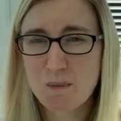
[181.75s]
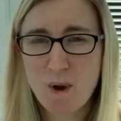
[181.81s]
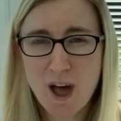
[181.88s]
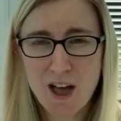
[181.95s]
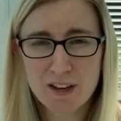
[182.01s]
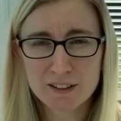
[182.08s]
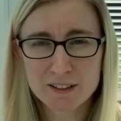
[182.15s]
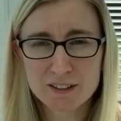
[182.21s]

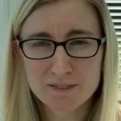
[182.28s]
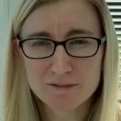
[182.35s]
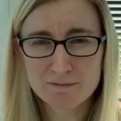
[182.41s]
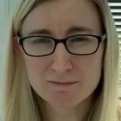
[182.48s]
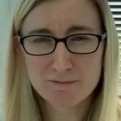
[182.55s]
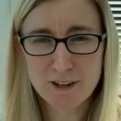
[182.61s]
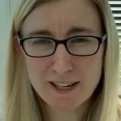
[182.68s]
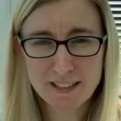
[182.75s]
worked
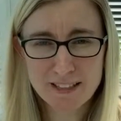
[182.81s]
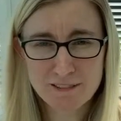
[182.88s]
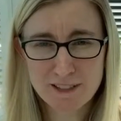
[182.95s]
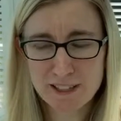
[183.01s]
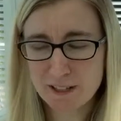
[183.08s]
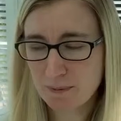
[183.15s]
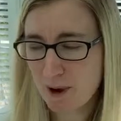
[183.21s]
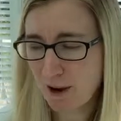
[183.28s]
really,
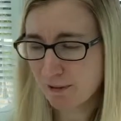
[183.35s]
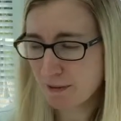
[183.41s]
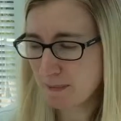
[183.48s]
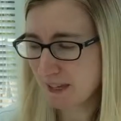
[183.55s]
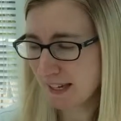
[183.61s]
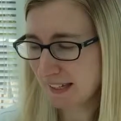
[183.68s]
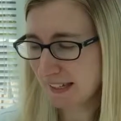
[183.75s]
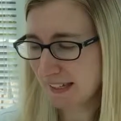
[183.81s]
really well from
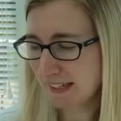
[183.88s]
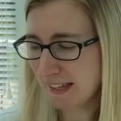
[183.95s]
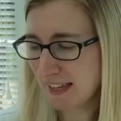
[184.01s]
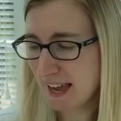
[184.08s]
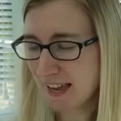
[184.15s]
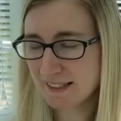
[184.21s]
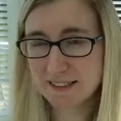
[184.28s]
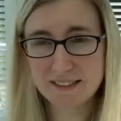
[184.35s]
the beginning.
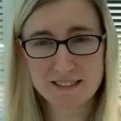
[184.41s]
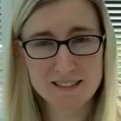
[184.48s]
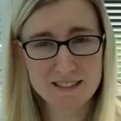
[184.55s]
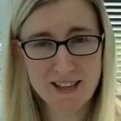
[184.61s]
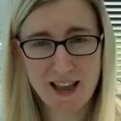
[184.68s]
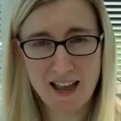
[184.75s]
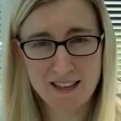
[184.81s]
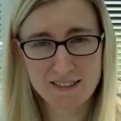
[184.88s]
He hasn't
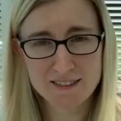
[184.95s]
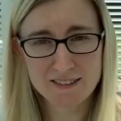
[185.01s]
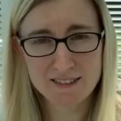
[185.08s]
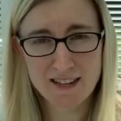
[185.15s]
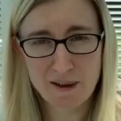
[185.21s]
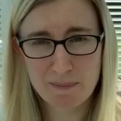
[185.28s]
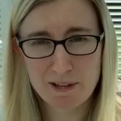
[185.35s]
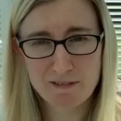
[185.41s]
had
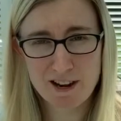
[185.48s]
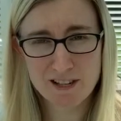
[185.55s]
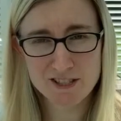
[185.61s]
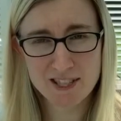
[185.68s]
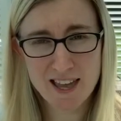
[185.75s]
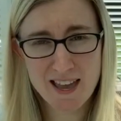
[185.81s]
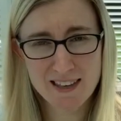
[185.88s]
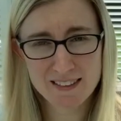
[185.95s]
nappy
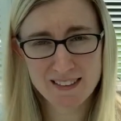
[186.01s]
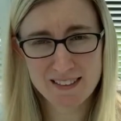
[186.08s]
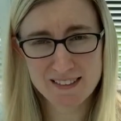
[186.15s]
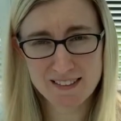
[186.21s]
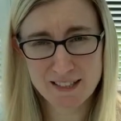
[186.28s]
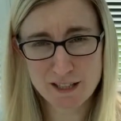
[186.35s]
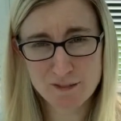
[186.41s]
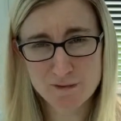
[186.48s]
rash yet, and
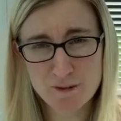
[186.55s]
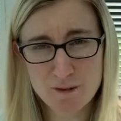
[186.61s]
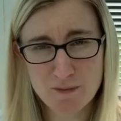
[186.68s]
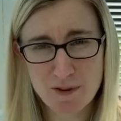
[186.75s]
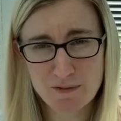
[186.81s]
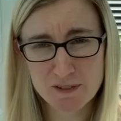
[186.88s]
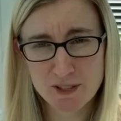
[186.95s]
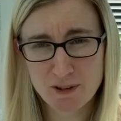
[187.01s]
he's nearly 4
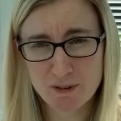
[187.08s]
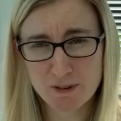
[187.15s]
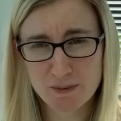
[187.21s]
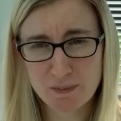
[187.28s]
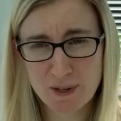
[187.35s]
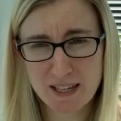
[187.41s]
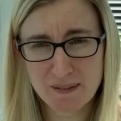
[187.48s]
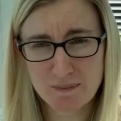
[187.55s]
months old,
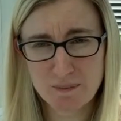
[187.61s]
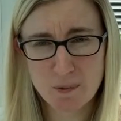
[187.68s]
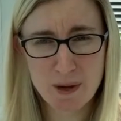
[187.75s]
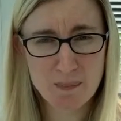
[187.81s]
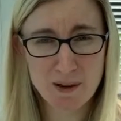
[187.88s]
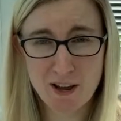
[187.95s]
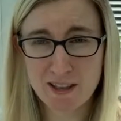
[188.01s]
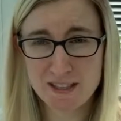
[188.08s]
and
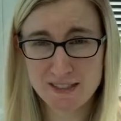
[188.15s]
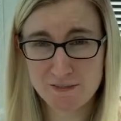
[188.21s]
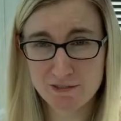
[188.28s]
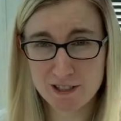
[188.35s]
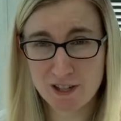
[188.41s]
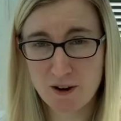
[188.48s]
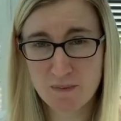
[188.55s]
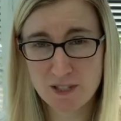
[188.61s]
we apply this
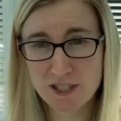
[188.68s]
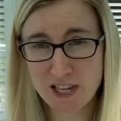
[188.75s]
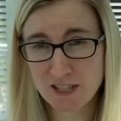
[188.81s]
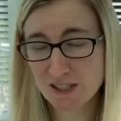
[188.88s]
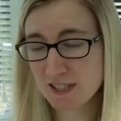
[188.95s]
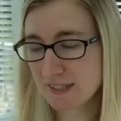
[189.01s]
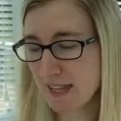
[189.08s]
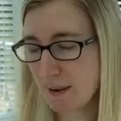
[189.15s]
every time we
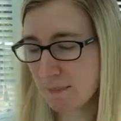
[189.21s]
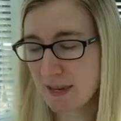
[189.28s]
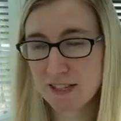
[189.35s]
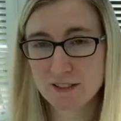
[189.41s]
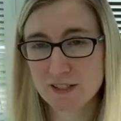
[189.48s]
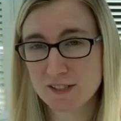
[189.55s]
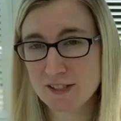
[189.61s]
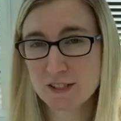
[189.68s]
change his
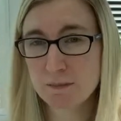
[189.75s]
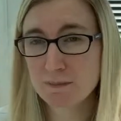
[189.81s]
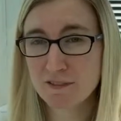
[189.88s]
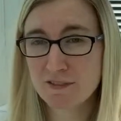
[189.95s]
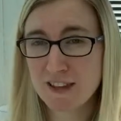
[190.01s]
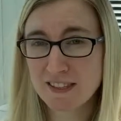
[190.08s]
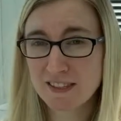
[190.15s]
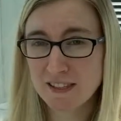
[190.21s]
nappy, just as a
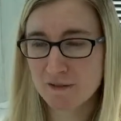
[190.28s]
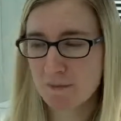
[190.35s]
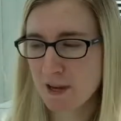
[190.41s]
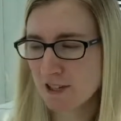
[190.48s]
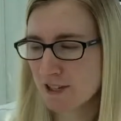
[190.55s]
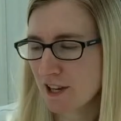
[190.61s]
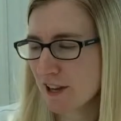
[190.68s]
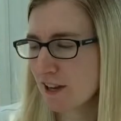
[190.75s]
preventative
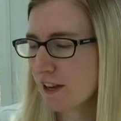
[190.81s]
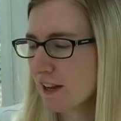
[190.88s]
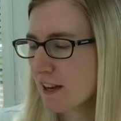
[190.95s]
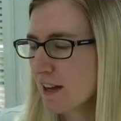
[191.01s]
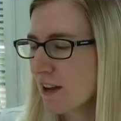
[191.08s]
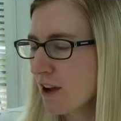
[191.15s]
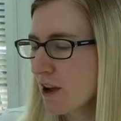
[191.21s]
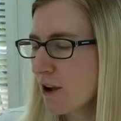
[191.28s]
measure.
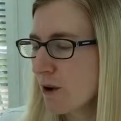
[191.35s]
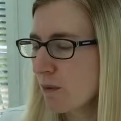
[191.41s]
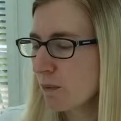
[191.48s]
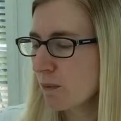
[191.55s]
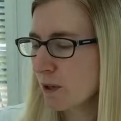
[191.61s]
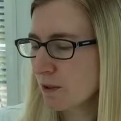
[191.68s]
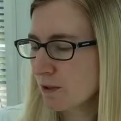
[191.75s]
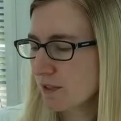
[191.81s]

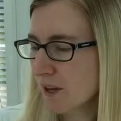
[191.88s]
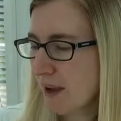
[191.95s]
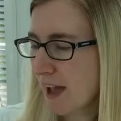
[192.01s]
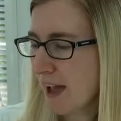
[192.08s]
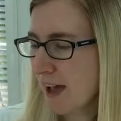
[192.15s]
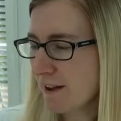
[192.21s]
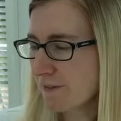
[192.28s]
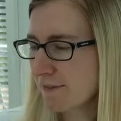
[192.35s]
We also
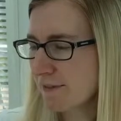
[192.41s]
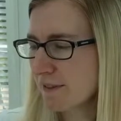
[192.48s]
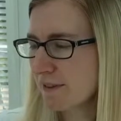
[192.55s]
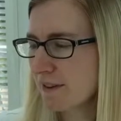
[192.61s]
have